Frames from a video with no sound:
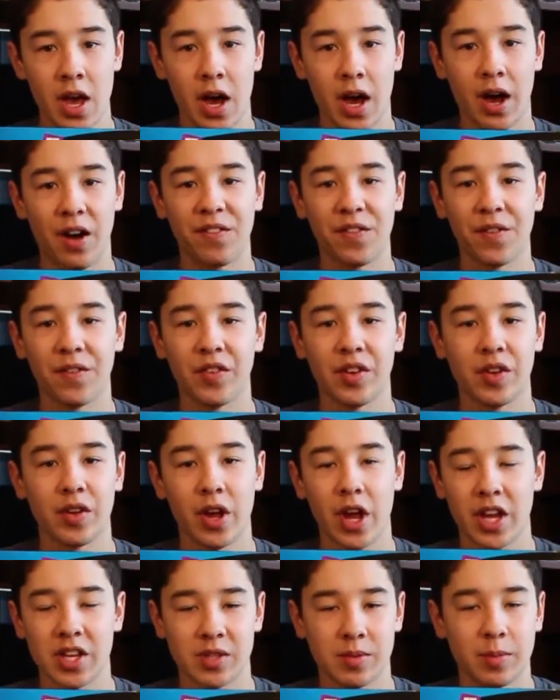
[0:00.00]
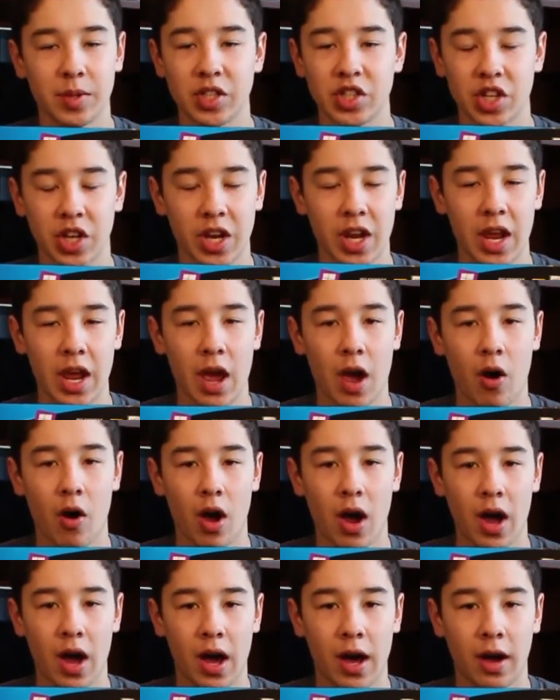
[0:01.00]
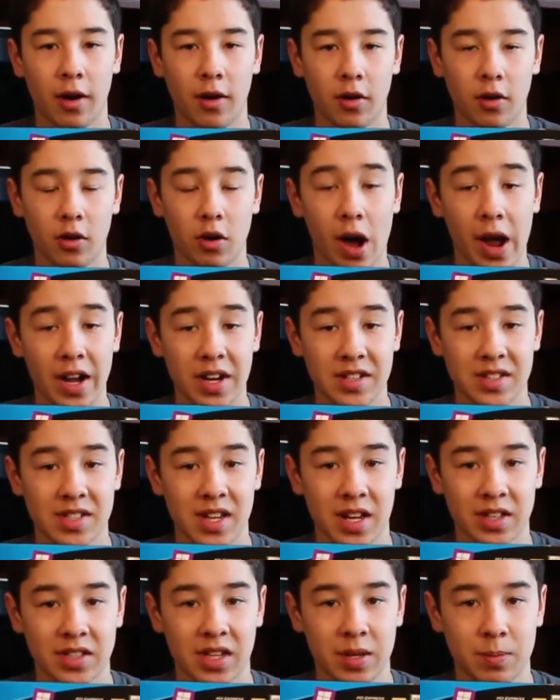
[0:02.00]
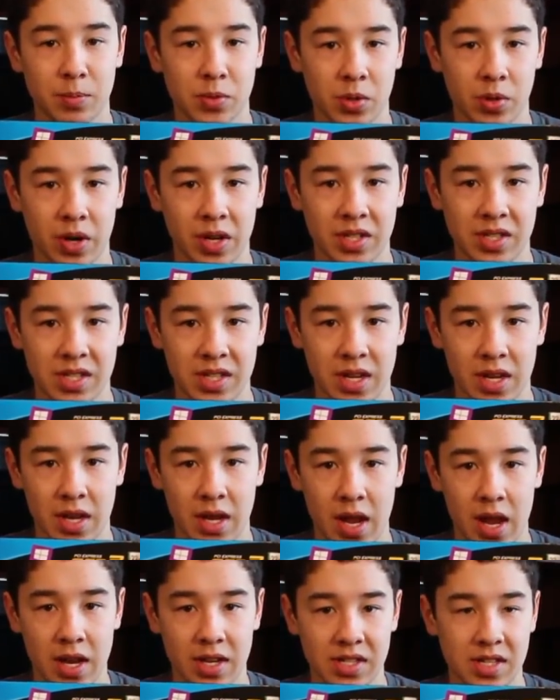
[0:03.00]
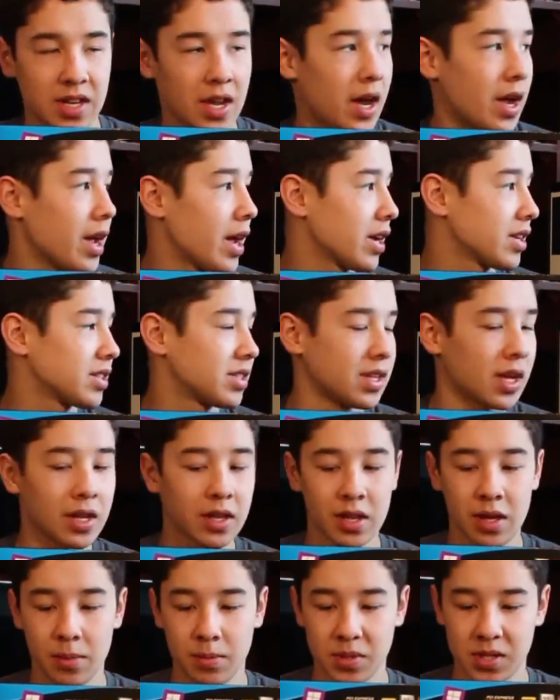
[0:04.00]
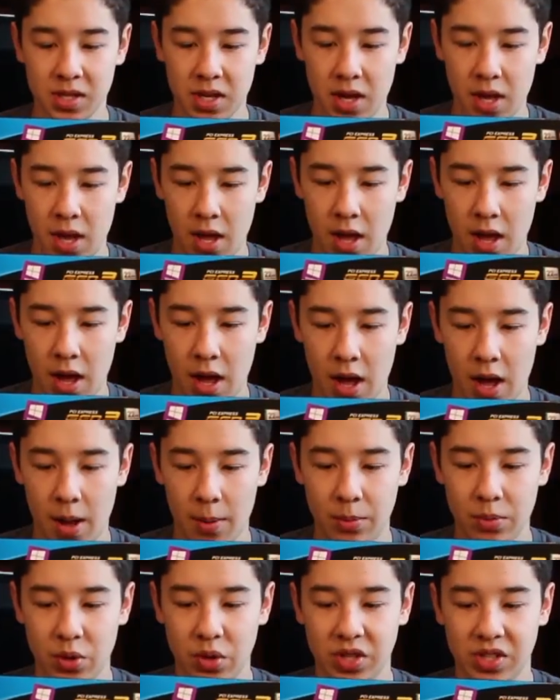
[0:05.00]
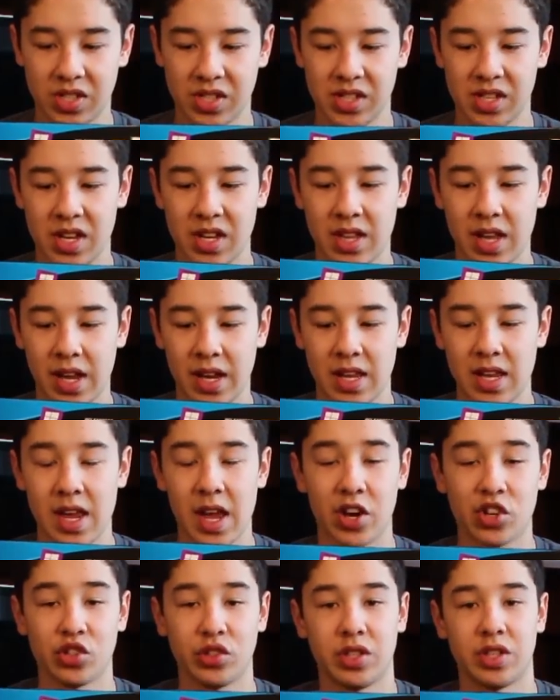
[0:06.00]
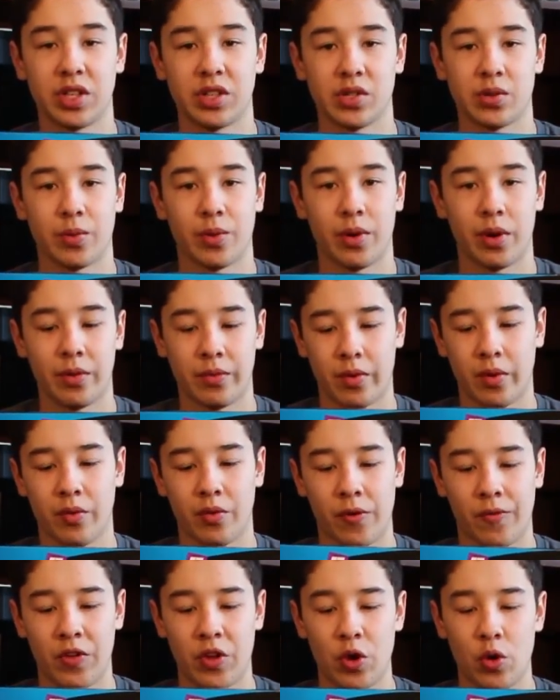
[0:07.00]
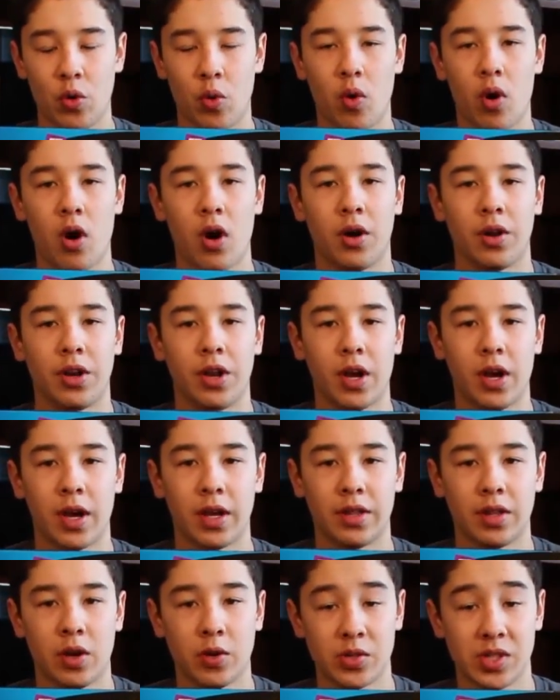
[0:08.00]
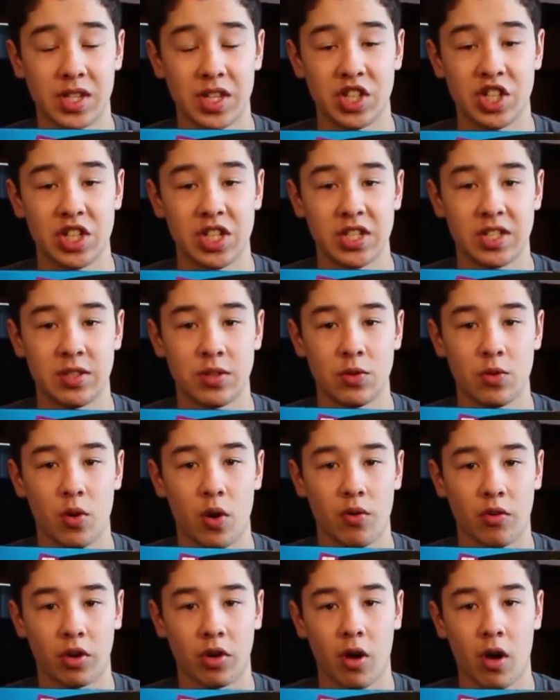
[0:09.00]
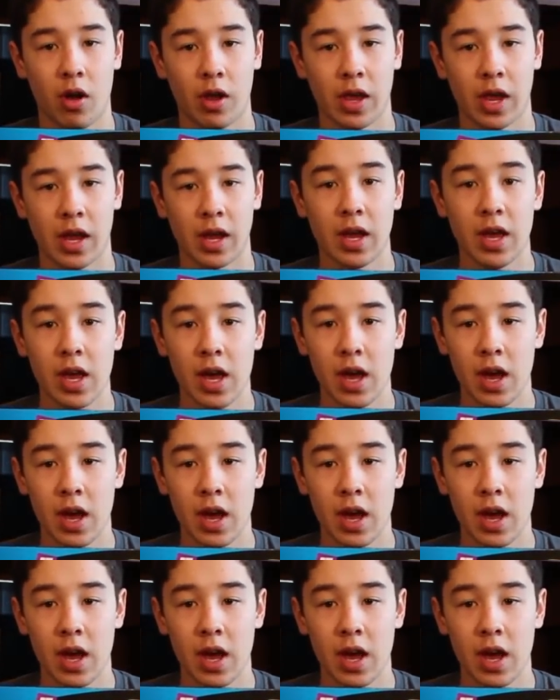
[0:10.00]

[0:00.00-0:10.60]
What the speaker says: If any of you guys have been checking out Linus Tech Tips or NCIX Tech Tips, you can see that he actually does a review on the OC'd 2 overclocking.